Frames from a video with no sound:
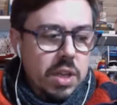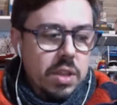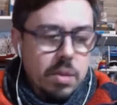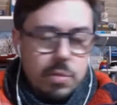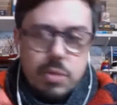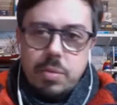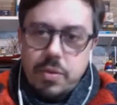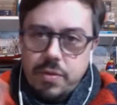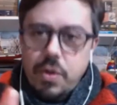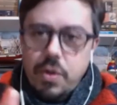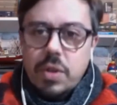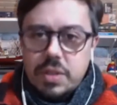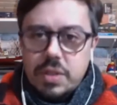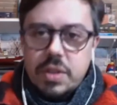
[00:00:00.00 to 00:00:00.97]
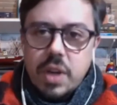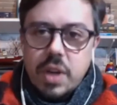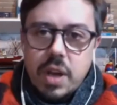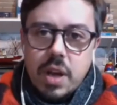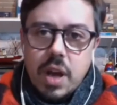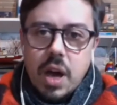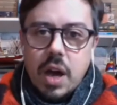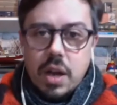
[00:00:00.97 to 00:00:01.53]
them to be focused
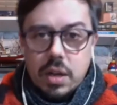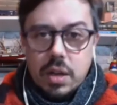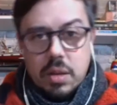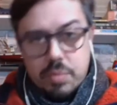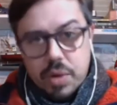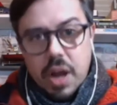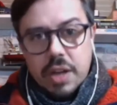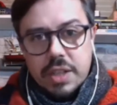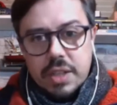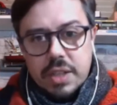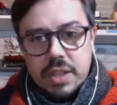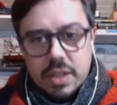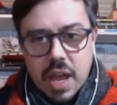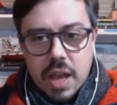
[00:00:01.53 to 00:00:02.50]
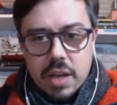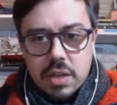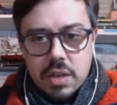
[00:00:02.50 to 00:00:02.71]
on the project at hand.